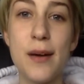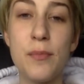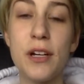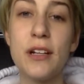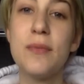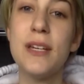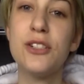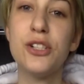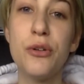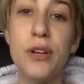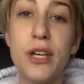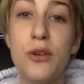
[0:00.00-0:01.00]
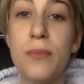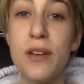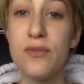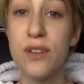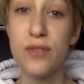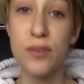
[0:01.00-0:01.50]
I'm going to be showing you my
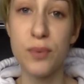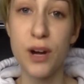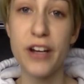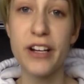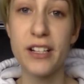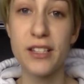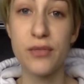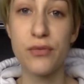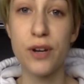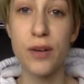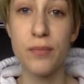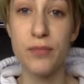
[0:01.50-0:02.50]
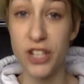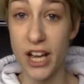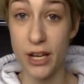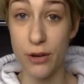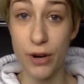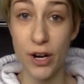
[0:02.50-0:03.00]
favorite products from
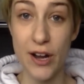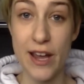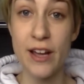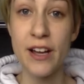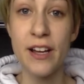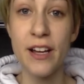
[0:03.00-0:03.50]
January.